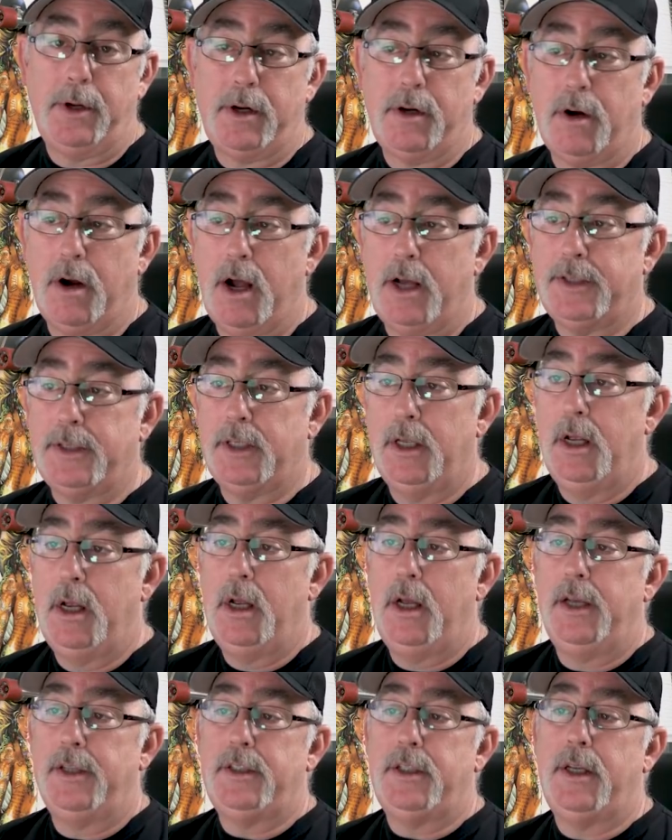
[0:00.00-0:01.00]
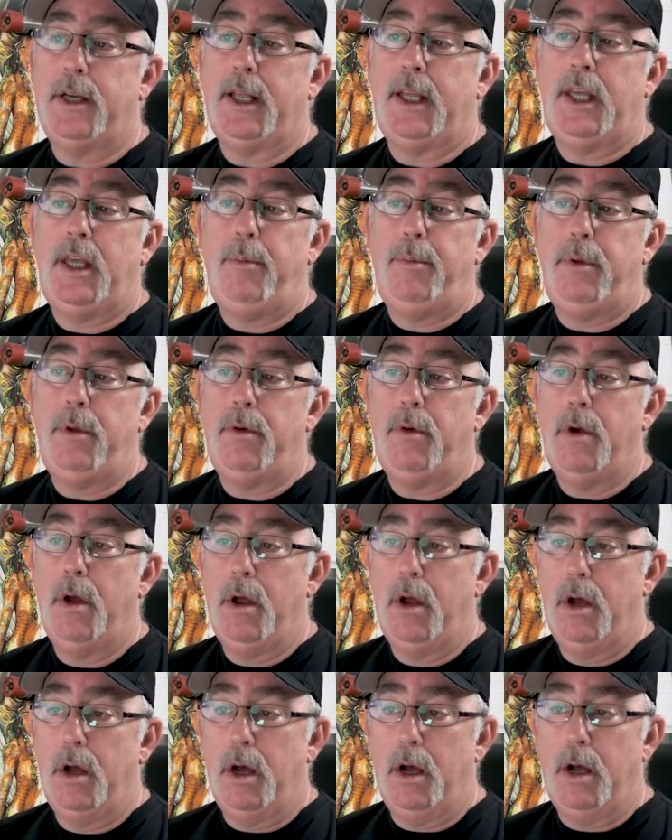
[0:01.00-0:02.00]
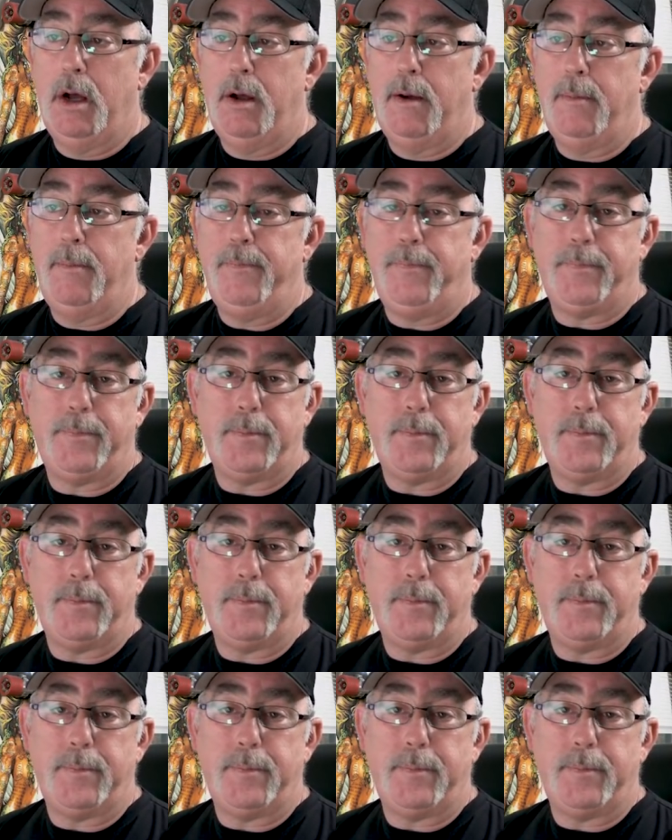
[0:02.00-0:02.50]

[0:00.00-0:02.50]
to cross. It's going to keep you on